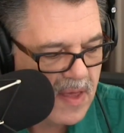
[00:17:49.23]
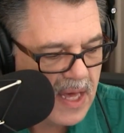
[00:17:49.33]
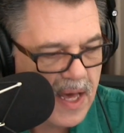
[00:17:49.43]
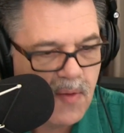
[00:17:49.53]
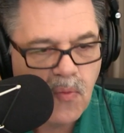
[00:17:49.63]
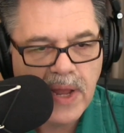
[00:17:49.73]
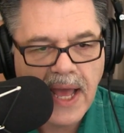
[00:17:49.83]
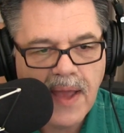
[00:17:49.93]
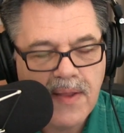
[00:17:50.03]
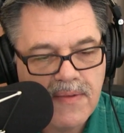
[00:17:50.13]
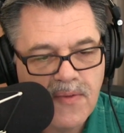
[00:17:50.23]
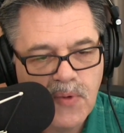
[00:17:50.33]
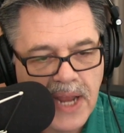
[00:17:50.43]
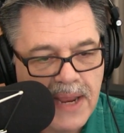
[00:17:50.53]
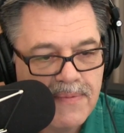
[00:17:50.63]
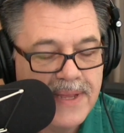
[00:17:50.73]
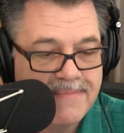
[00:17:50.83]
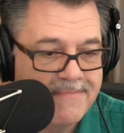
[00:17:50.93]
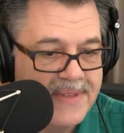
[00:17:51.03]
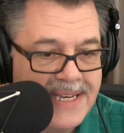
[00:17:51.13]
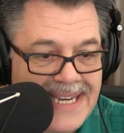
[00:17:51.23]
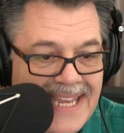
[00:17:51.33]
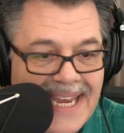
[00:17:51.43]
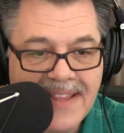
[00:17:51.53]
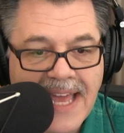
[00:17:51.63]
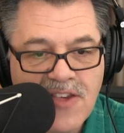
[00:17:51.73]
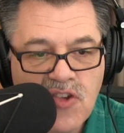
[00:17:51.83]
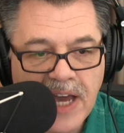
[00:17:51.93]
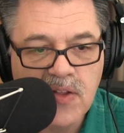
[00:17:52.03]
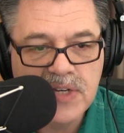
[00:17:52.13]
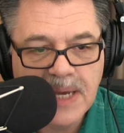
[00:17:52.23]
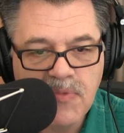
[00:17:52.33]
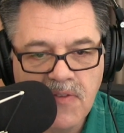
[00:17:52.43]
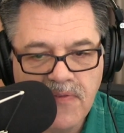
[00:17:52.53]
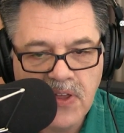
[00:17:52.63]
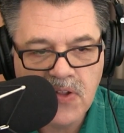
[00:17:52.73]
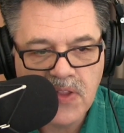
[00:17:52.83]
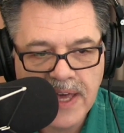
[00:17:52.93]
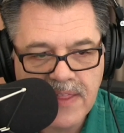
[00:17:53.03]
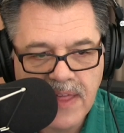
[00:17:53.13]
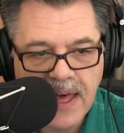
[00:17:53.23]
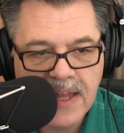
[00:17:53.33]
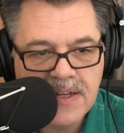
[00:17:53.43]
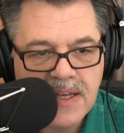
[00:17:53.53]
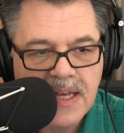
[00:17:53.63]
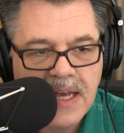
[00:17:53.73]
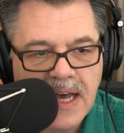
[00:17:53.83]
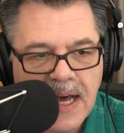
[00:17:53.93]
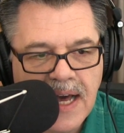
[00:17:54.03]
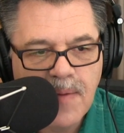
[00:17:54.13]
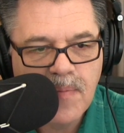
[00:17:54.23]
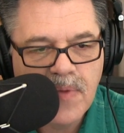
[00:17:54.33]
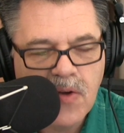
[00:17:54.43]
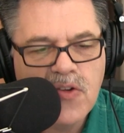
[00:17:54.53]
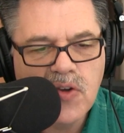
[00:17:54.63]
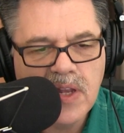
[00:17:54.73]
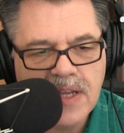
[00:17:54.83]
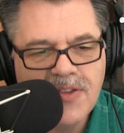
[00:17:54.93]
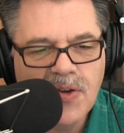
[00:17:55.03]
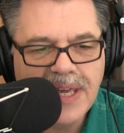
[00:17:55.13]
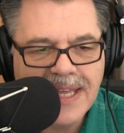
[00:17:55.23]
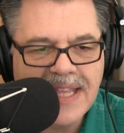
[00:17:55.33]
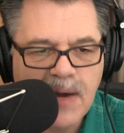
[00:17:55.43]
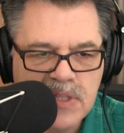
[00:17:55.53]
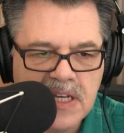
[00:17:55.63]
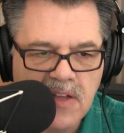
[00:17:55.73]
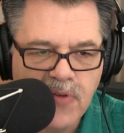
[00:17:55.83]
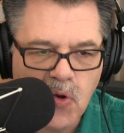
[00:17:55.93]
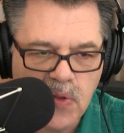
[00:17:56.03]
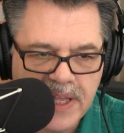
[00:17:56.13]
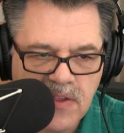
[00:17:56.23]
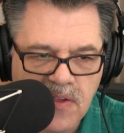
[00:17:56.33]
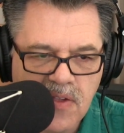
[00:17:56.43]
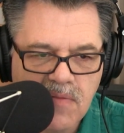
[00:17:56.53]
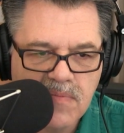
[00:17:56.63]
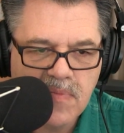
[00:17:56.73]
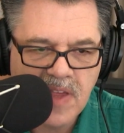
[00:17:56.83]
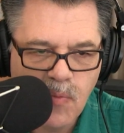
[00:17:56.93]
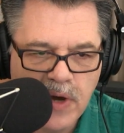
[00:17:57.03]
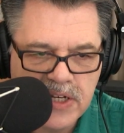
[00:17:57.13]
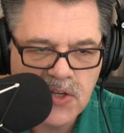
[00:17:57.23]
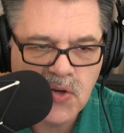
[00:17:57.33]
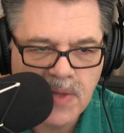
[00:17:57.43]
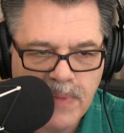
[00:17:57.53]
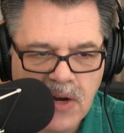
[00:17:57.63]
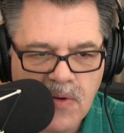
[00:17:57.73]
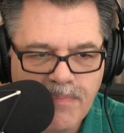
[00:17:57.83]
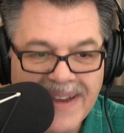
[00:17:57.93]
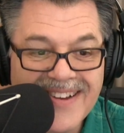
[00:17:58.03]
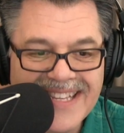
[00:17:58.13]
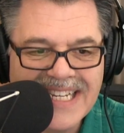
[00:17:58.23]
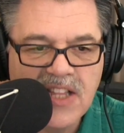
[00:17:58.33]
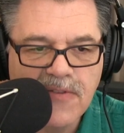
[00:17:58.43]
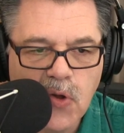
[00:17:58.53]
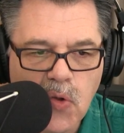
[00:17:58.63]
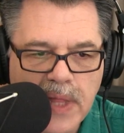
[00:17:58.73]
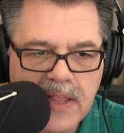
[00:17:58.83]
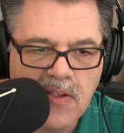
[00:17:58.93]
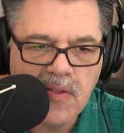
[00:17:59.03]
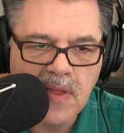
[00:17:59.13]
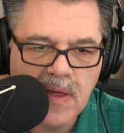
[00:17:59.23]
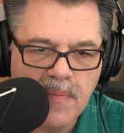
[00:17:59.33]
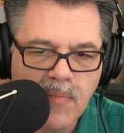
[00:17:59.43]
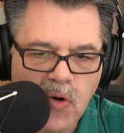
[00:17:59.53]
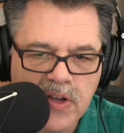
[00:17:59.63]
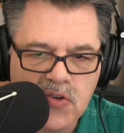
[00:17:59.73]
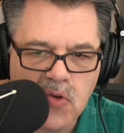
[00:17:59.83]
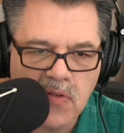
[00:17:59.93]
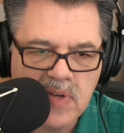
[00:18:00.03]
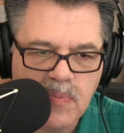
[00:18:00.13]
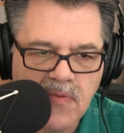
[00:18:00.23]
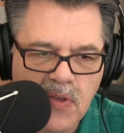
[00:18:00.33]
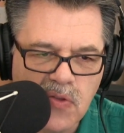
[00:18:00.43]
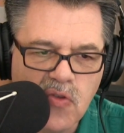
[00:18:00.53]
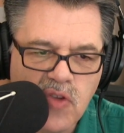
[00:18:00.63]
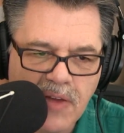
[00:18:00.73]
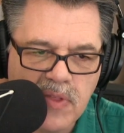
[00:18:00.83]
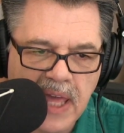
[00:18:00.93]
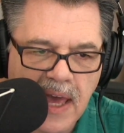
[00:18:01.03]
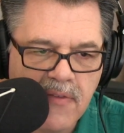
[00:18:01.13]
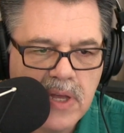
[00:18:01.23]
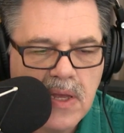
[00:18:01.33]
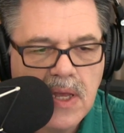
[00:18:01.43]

When I need that shallow depth of field like that, of course you can get that with telephoto lenses somewhat too. The bigger the telephoto lens, the more control of depth of field you generally have.